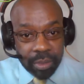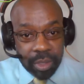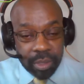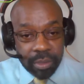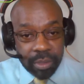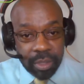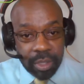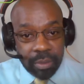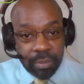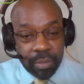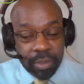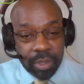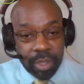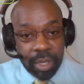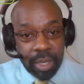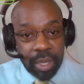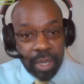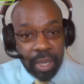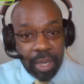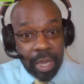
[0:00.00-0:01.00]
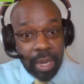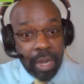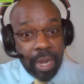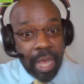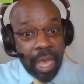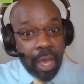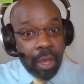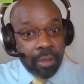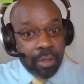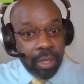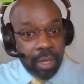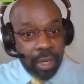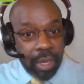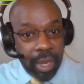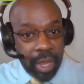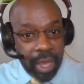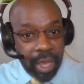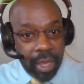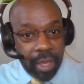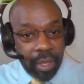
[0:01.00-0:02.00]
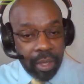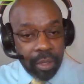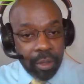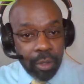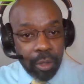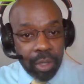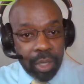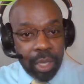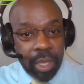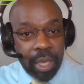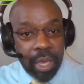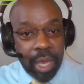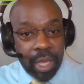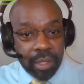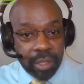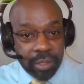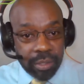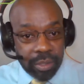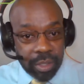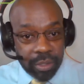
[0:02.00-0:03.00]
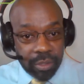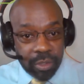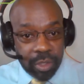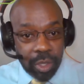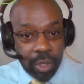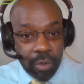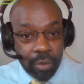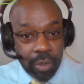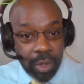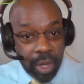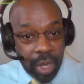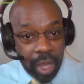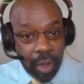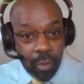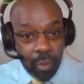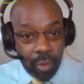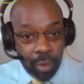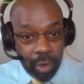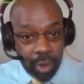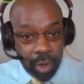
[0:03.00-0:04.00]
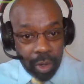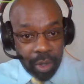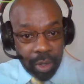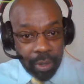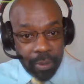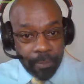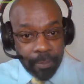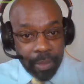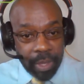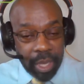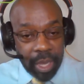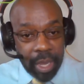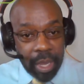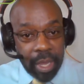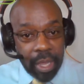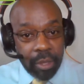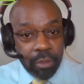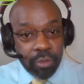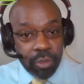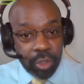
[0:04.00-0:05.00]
systems, and now today looking at the Cisco network and